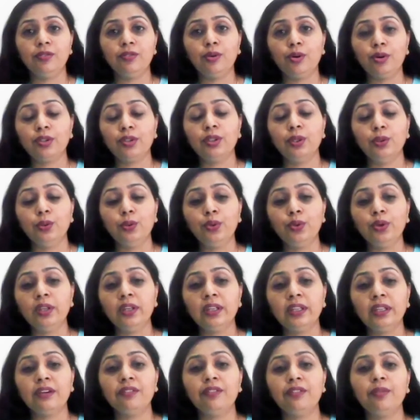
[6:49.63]
for the
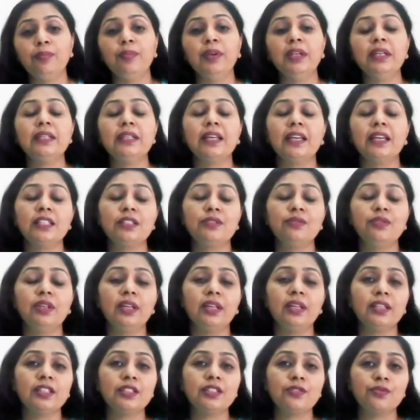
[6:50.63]
local government as
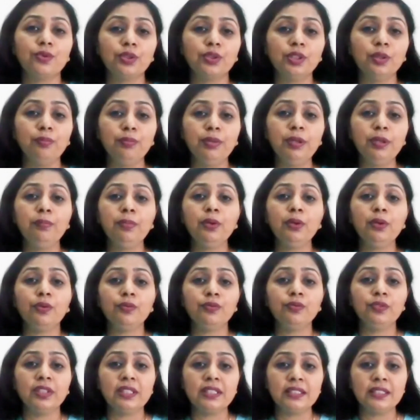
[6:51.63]
well as for the people
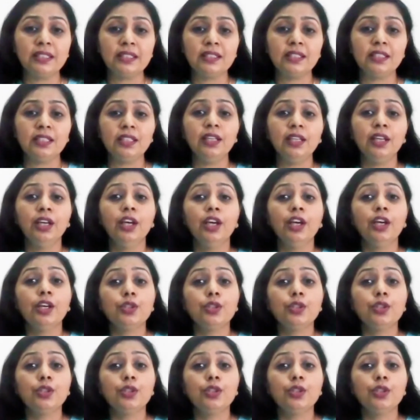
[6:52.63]
of the city